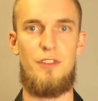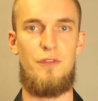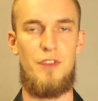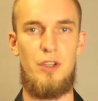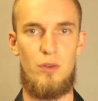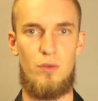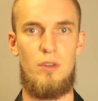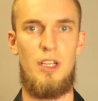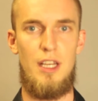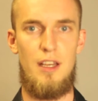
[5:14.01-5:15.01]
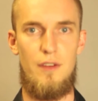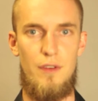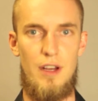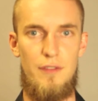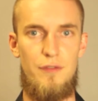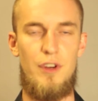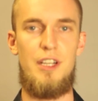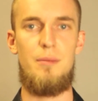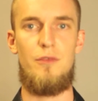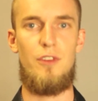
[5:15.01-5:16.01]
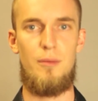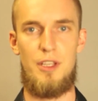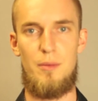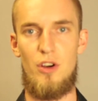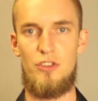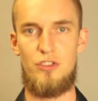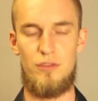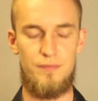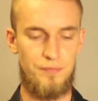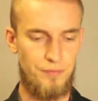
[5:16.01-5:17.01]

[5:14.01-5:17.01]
to feel freedom from the emotion.